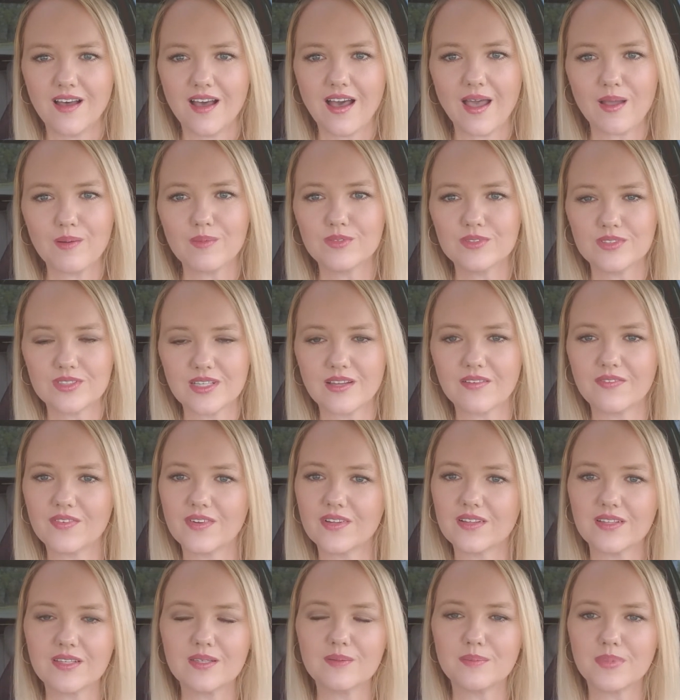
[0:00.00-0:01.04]
I will
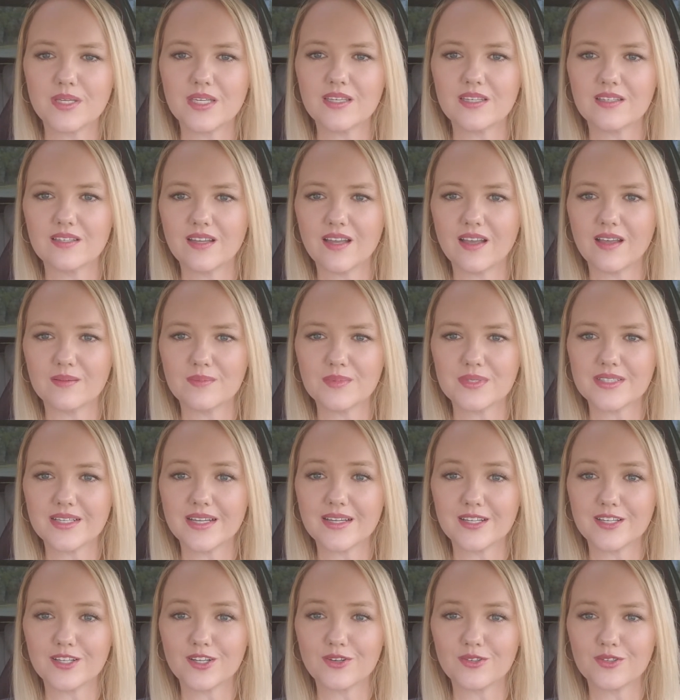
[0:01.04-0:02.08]
definitely be
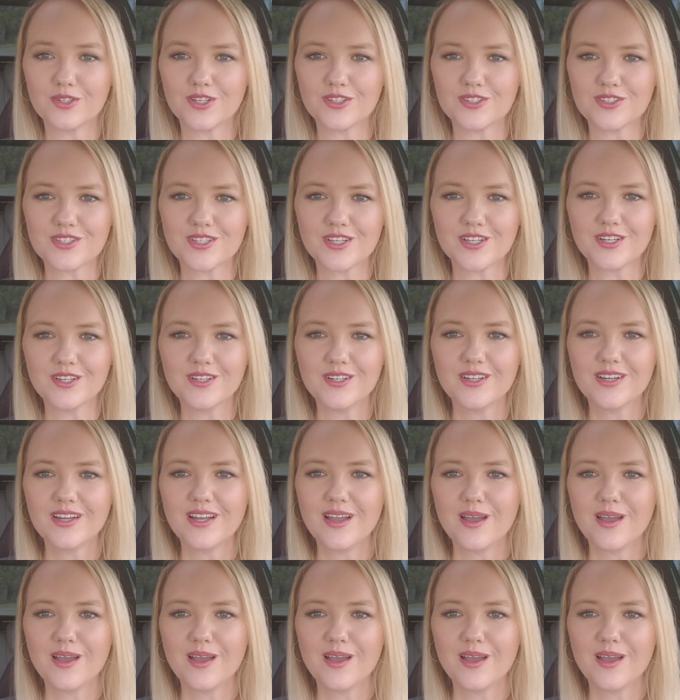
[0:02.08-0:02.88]
staying in hotels there.